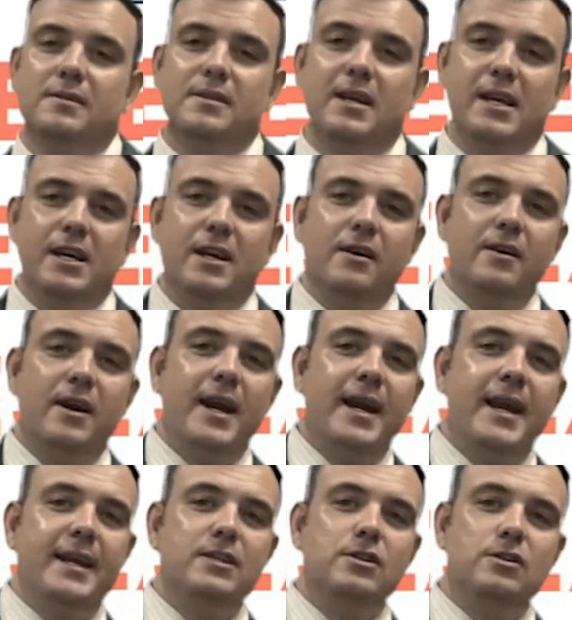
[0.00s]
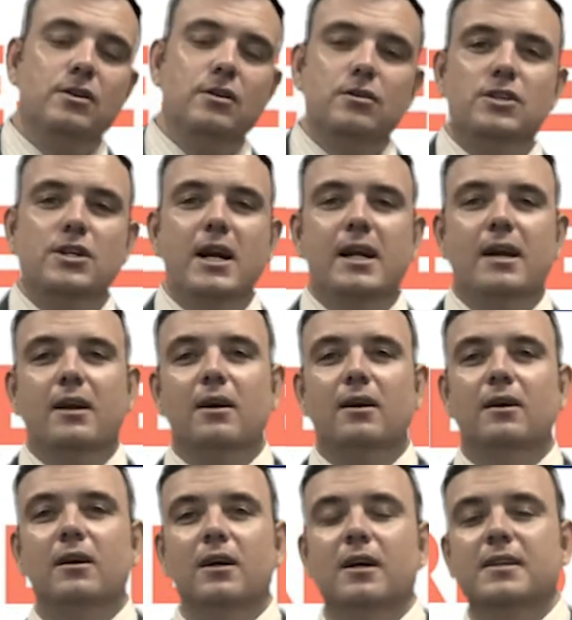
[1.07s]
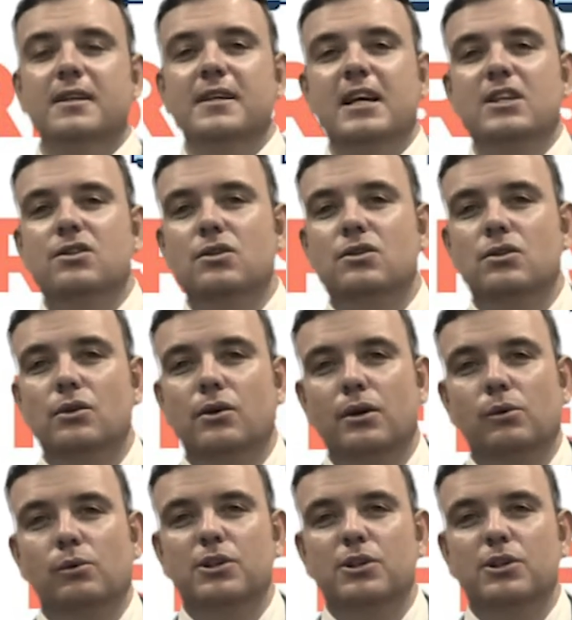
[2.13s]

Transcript: Take care and do check uh, the next tutorial,